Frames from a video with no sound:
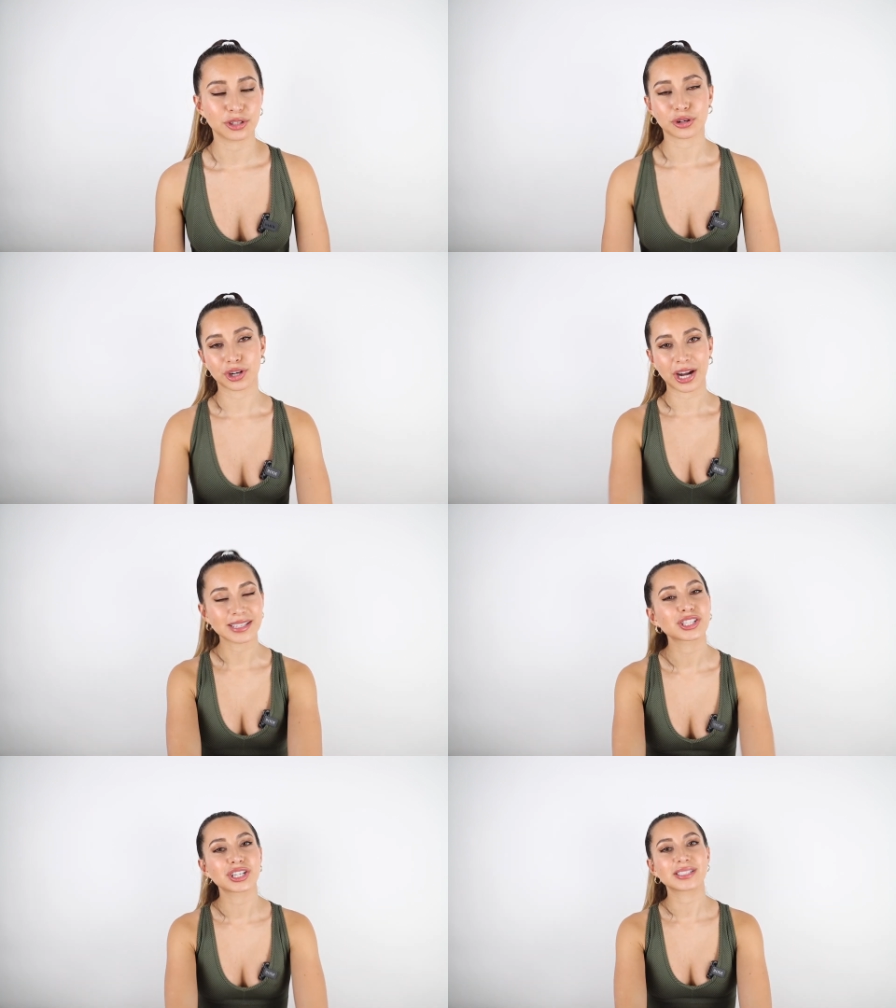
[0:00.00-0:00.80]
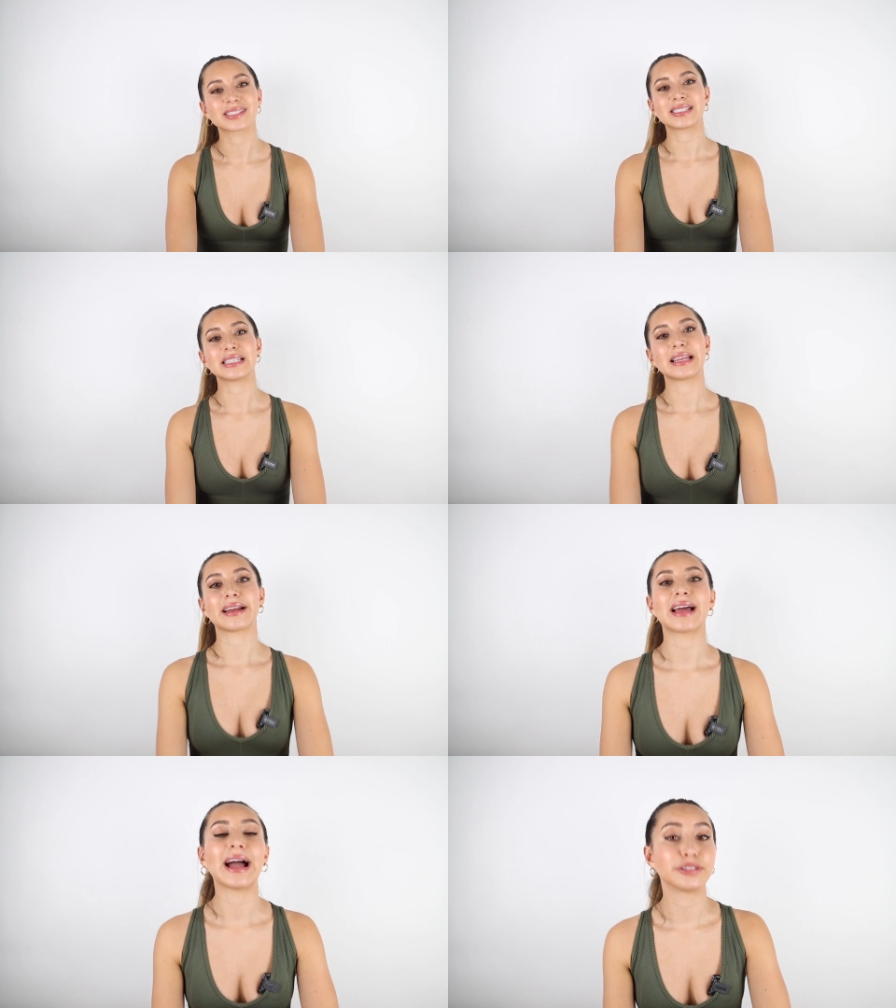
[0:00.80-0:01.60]
You guys are going to see
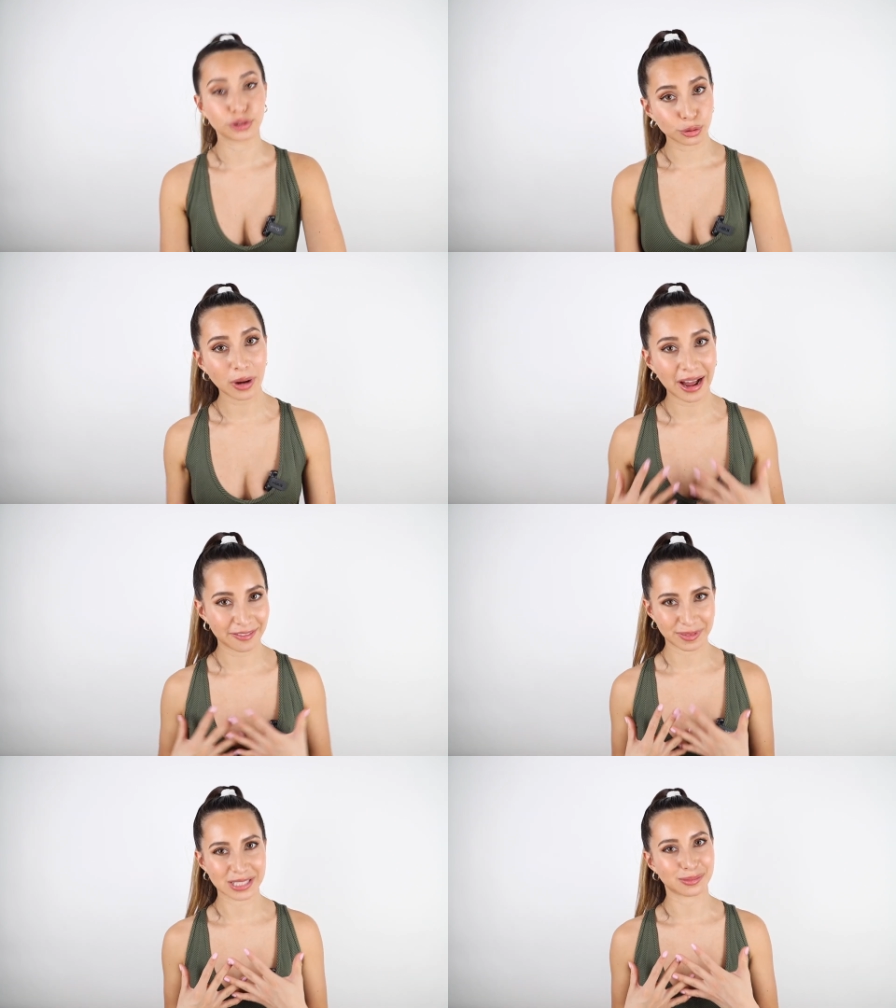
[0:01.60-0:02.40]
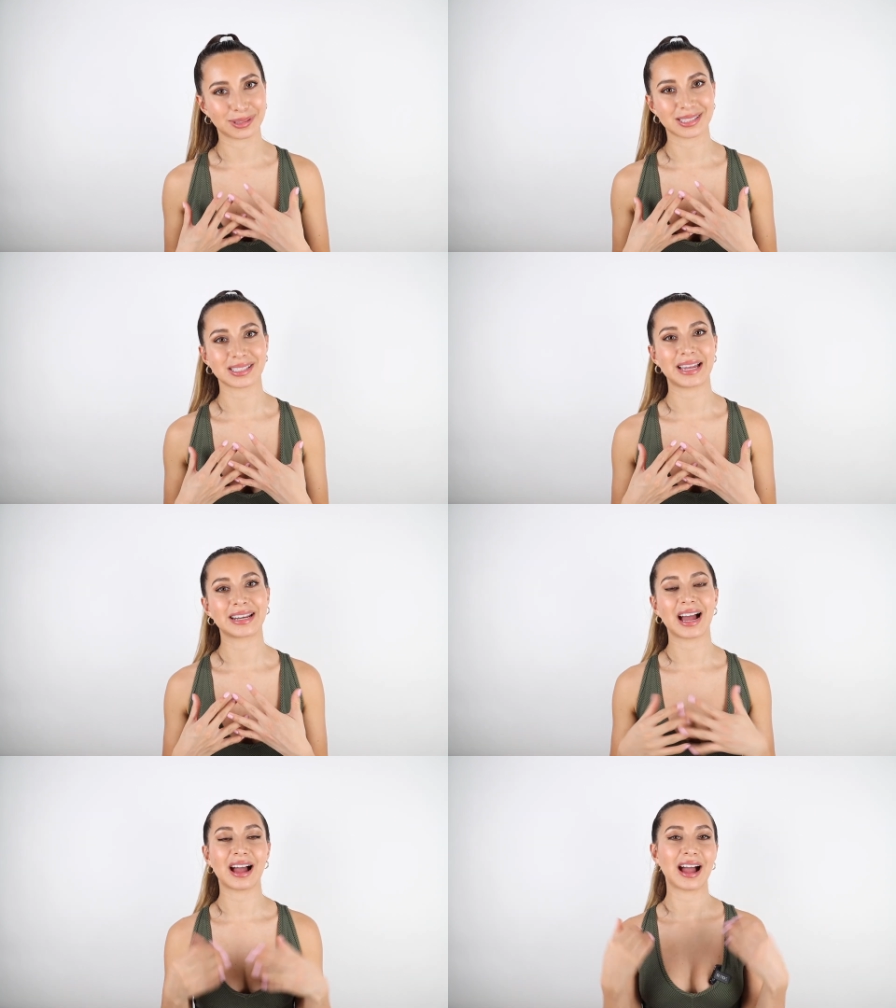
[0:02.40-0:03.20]
that I do have my splits
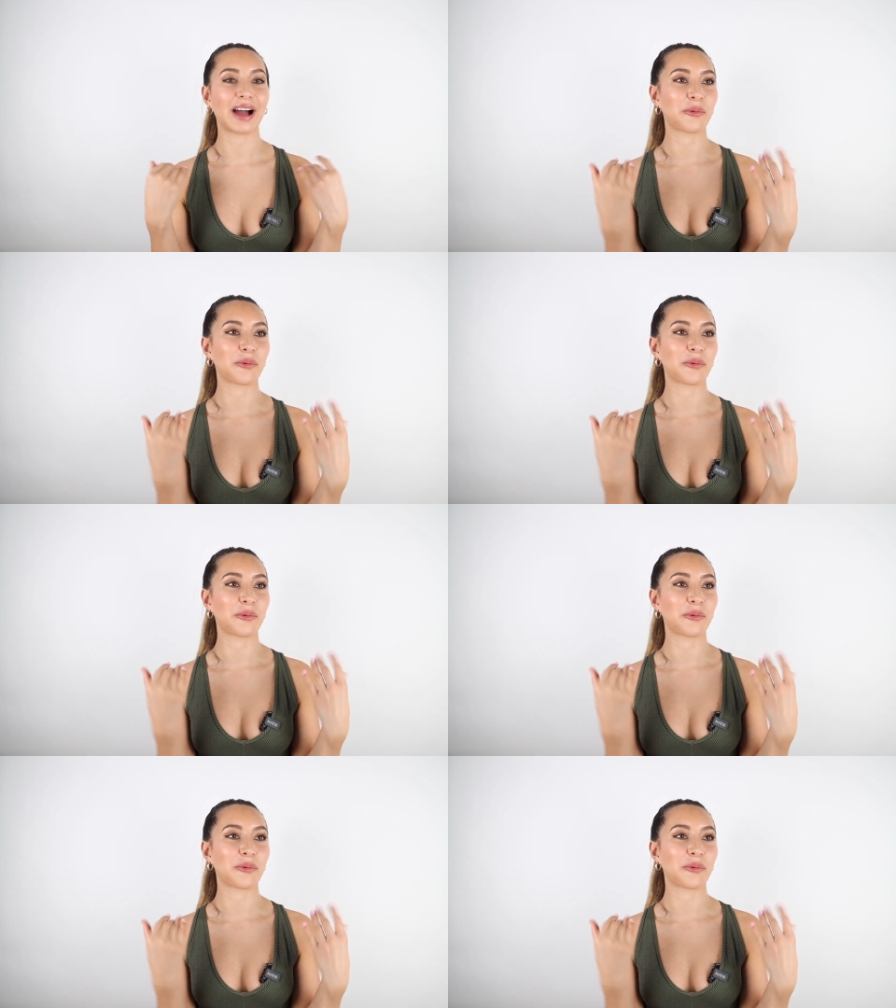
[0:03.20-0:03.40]
and I,